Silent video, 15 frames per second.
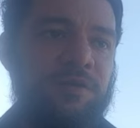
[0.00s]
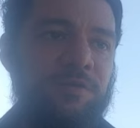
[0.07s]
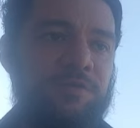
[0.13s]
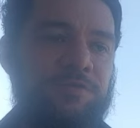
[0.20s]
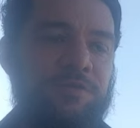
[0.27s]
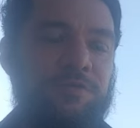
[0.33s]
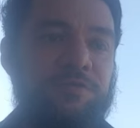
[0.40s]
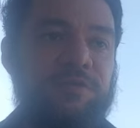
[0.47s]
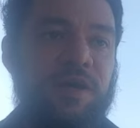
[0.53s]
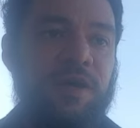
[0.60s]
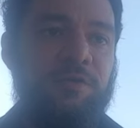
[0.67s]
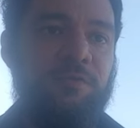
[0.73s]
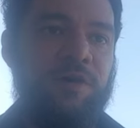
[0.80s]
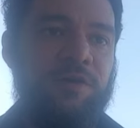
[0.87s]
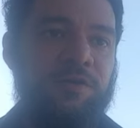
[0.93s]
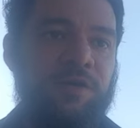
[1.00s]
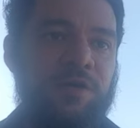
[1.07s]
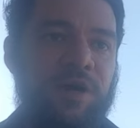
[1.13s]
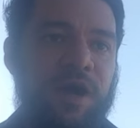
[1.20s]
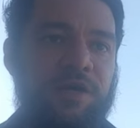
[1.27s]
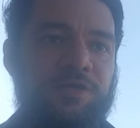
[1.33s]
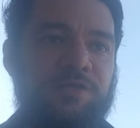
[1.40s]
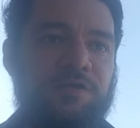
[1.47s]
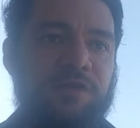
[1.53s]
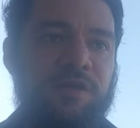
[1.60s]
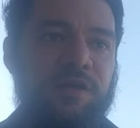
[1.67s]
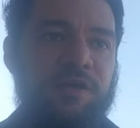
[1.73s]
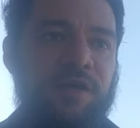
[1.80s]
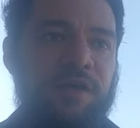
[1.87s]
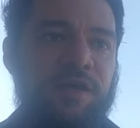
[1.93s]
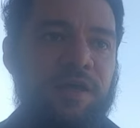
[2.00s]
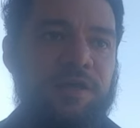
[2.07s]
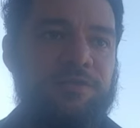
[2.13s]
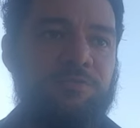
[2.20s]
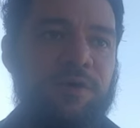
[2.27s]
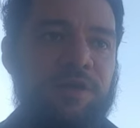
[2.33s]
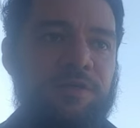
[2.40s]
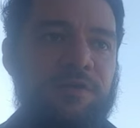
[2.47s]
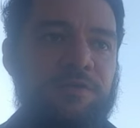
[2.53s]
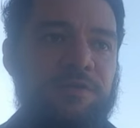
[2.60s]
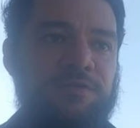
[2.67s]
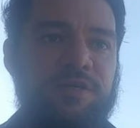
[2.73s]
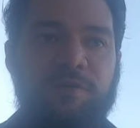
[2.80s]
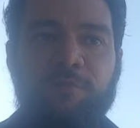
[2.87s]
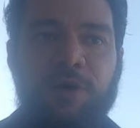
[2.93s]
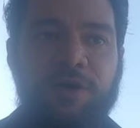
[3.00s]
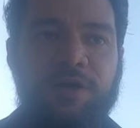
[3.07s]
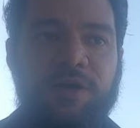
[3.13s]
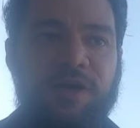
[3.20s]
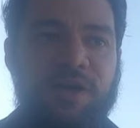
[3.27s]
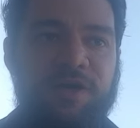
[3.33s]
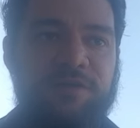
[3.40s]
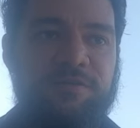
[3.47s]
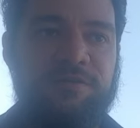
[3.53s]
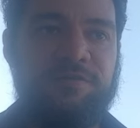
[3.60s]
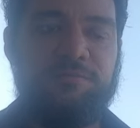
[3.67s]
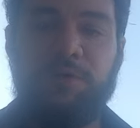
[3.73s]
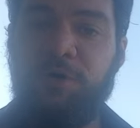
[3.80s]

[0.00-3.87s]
those who say, well, no, actually, it's what demarcates